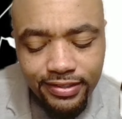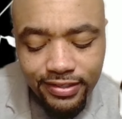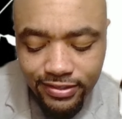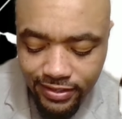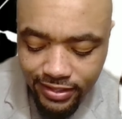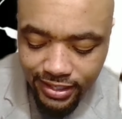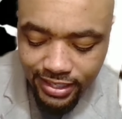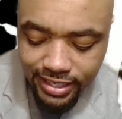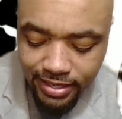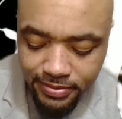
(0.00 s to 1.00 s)
So I think
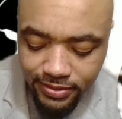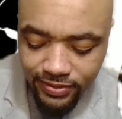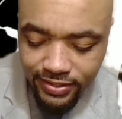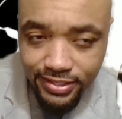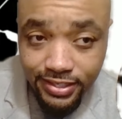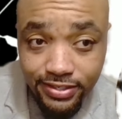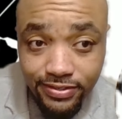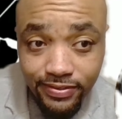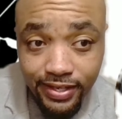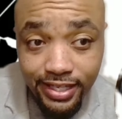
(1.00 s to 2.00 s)
that's absolutely essential.
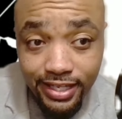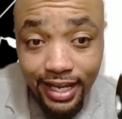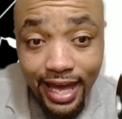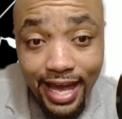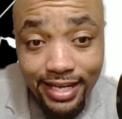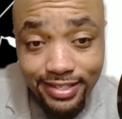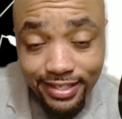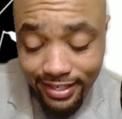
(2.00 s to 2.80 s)
And then the last thing